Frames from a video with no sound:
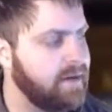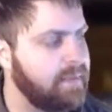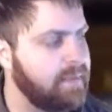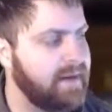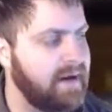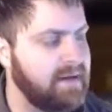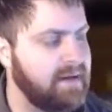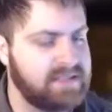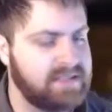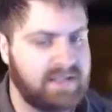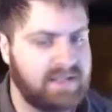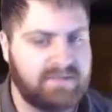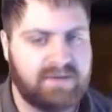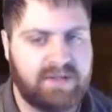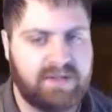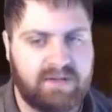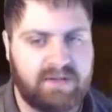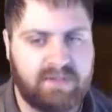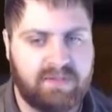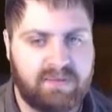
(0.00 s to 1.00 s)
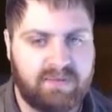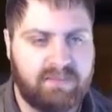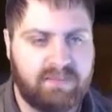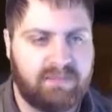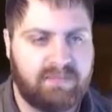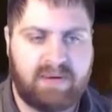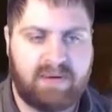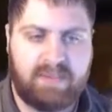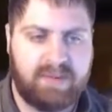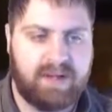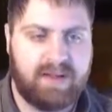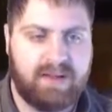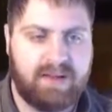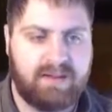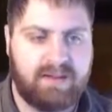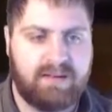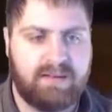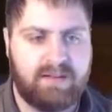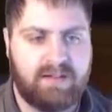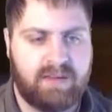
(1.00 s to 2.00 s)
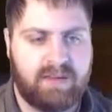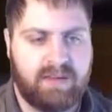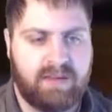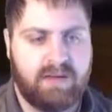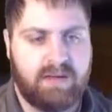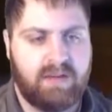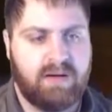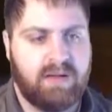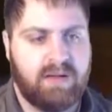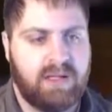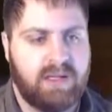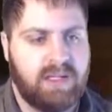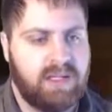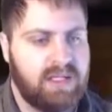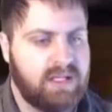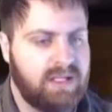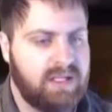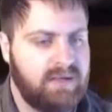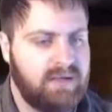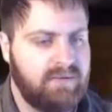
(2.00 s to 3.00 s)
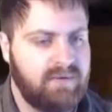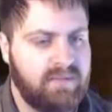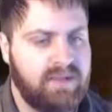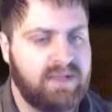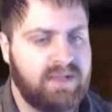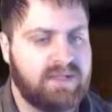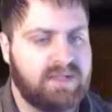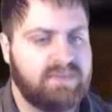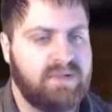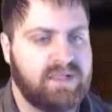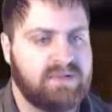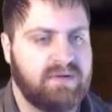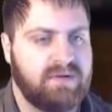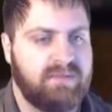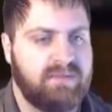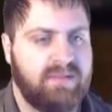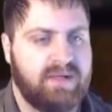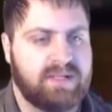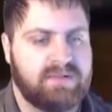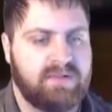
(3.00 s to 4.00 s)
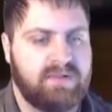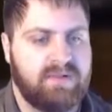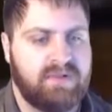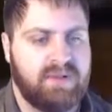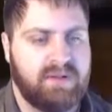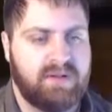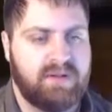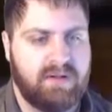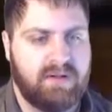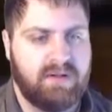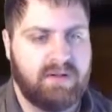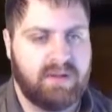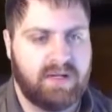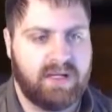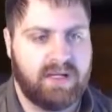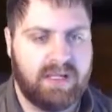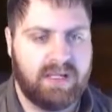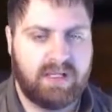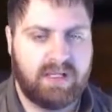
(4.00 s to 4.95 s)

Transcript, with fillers: and stuff too. Probably not. Give your minions +1/+1, okay?